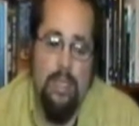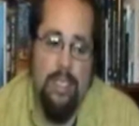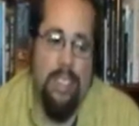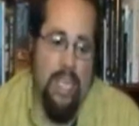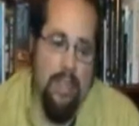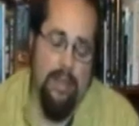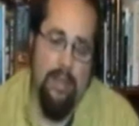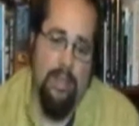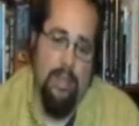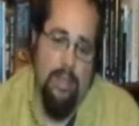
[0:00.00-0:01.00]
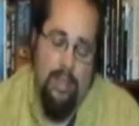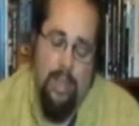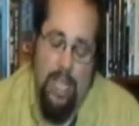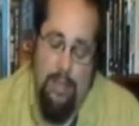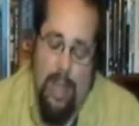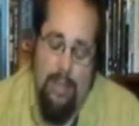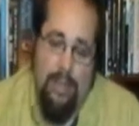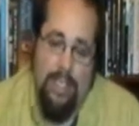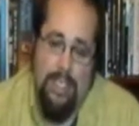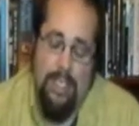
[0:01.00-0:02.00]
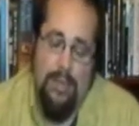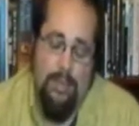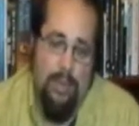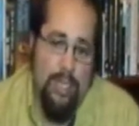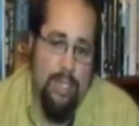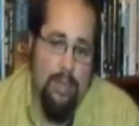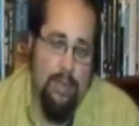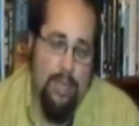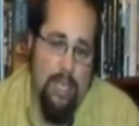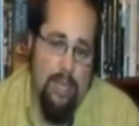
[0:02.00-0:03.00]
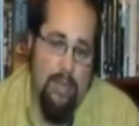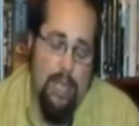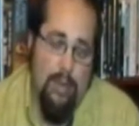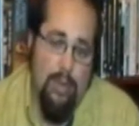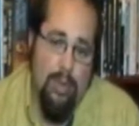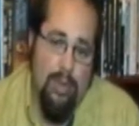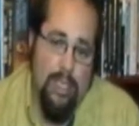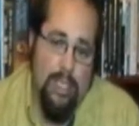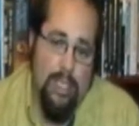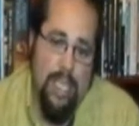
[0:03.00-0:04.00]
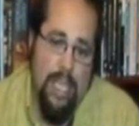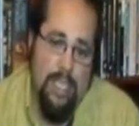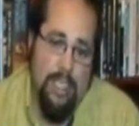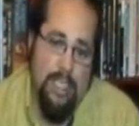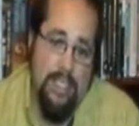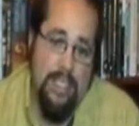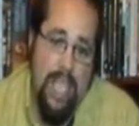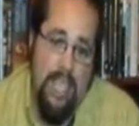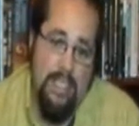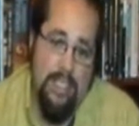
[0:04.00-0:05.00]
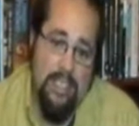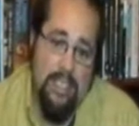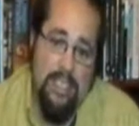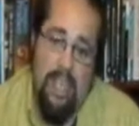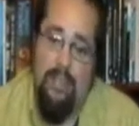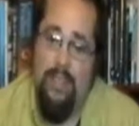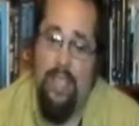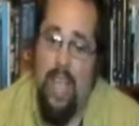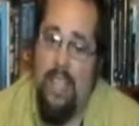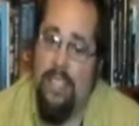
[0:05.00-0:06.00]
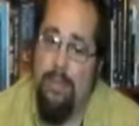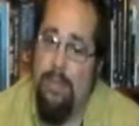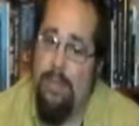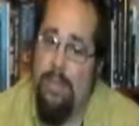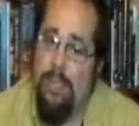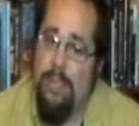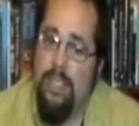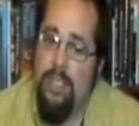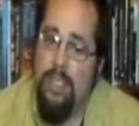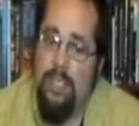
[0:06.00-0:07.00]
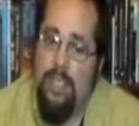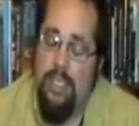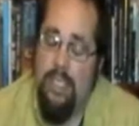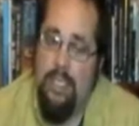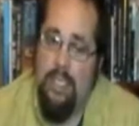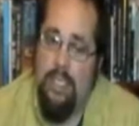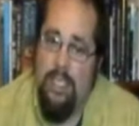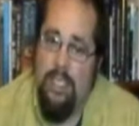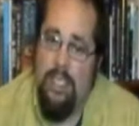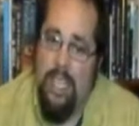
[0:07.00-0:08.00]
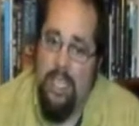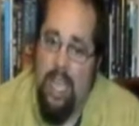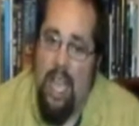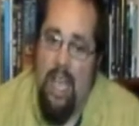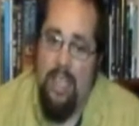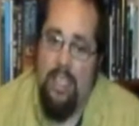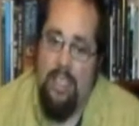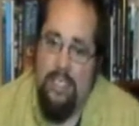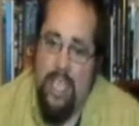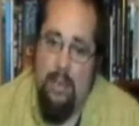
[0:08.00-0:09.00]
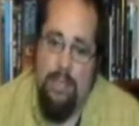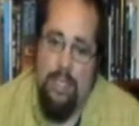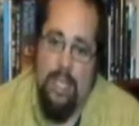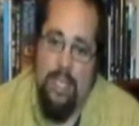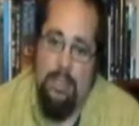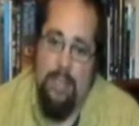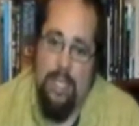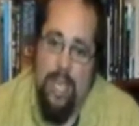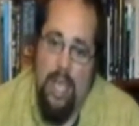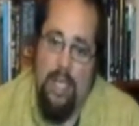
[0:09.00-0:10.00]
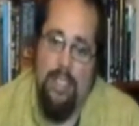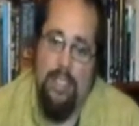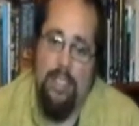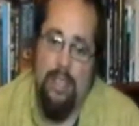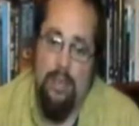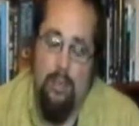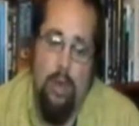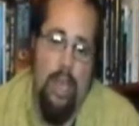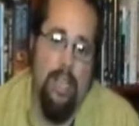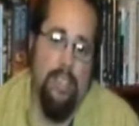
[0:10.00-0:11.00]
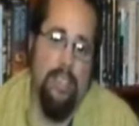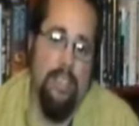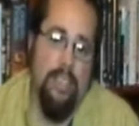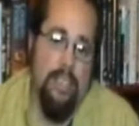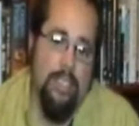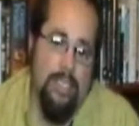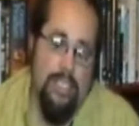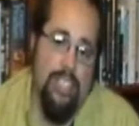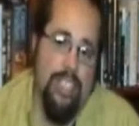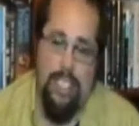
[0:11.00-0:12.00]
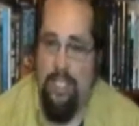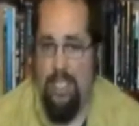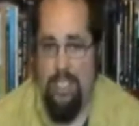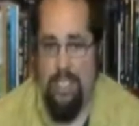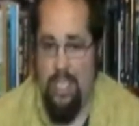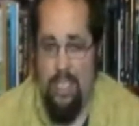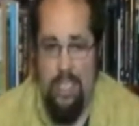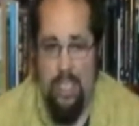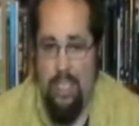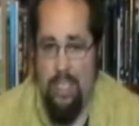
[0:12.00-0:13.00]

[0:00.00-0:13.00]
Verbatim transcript: The second thing about this principle here that we're learning today is this the essence of the gospel is that God accepts us because of what Jesus did